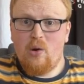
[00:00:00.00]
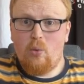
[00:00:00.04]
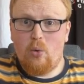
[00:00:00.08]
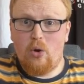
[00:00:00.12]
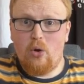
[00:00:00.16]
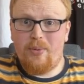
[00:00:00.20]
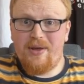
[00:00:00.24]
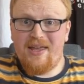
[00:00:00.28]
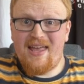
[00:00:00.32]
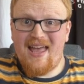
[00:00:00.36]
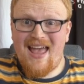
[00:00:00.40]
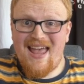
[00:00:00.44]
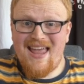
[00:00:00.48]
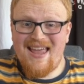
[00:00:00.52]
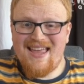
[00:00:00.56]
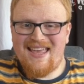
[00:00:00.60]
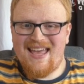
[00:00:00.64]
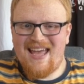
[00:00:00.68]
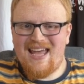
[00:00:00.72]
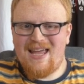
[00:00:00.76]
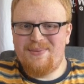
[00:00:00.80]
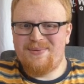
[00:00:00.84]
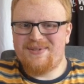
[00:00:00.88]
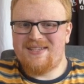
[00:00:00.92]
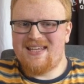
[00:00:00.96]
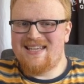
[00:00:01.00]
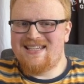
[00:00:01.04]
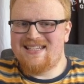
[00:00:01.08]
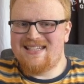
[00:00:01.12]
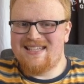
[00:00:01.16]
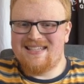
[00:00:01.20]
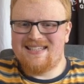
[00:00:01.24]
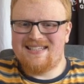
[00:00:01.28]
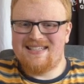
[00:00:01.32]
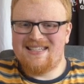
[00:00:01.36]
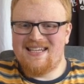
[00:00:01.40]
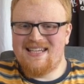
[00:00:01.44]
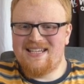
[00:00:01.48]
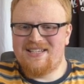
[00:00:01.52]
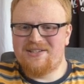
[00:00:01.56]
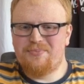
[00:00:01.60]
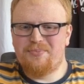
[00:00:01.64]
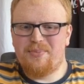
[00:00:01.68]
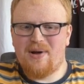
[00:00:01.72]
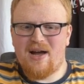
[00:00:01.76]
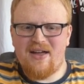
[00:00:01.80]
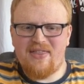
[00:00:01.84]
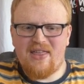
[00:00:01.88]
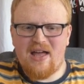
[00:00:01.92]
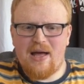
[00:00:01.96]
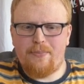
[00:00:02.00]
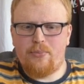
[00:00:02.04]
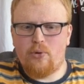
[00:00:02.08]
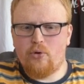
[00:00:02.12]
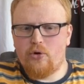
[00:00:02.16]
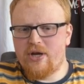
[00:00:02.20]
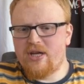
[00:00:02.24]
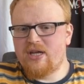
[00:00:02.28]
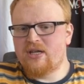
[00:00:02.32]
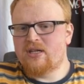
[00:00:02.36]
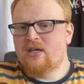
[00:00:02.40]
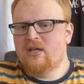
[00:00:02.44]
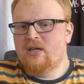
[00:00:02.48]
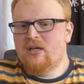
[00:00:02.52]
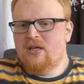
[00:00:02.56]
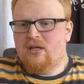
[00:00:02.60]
We'll be 8 games into the season by that point,